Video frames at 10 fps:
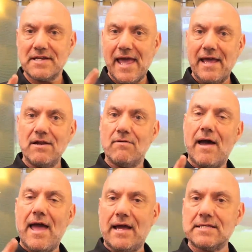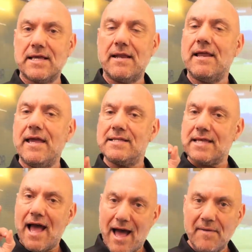Halo XL. It's
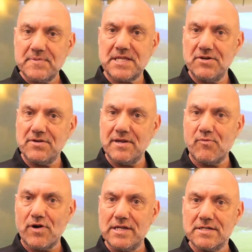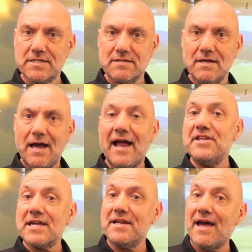absolutely brilliant, and
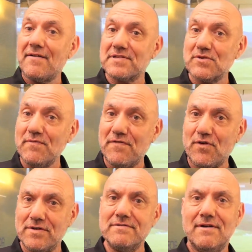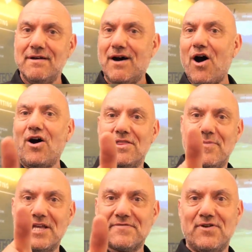you can have some fun. All the
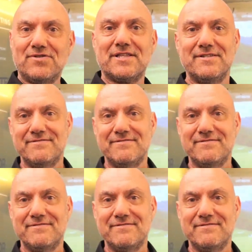best, folks.